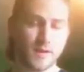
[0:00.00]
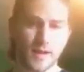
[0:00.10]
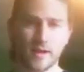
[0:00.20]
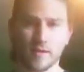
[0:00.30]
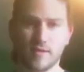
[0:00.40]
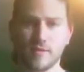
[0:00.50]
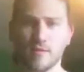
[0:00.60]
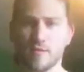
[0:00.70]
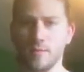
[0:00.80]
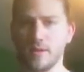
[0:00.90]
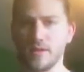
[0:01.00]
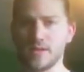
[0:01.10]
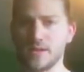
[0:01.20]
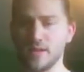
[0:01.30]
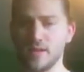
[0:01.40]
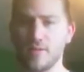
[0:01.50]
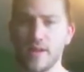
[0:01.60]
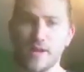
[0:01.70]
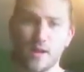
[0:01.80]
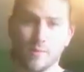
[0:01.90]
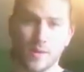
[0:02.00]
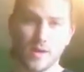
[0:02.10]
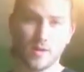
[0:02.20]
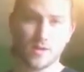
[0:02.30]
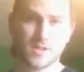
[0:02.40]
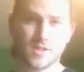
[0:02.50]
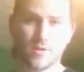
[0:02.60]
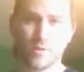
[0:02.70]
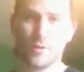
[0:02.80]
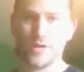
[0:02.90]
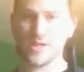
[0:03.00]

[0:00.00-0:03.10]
nylon swords, but they are about 3